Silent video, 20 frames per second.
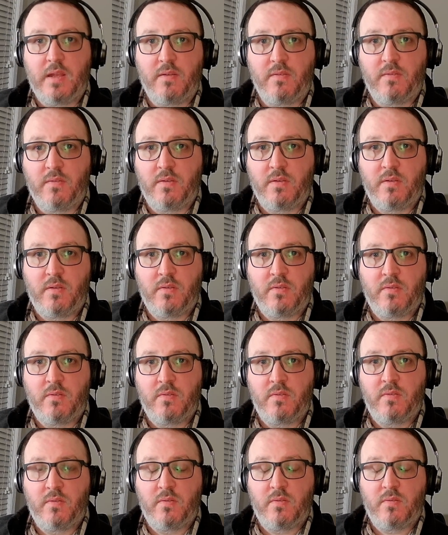and
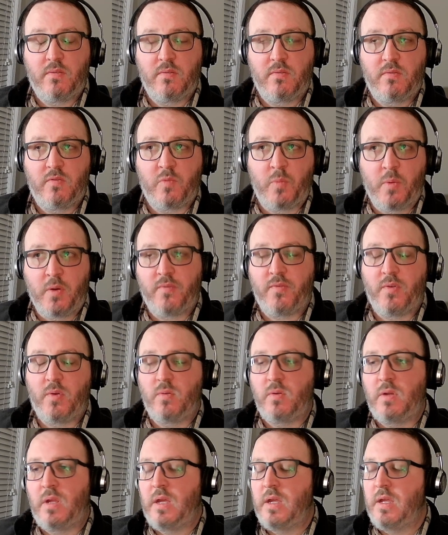
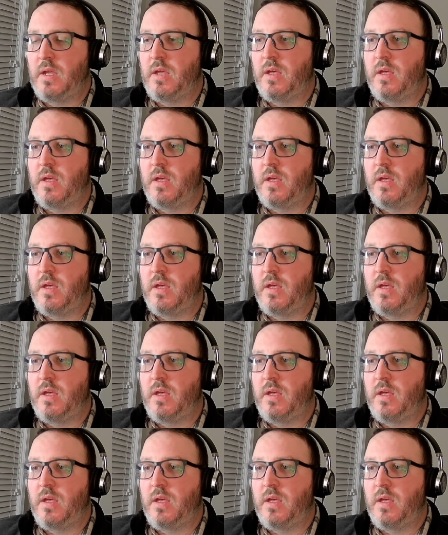smartphone,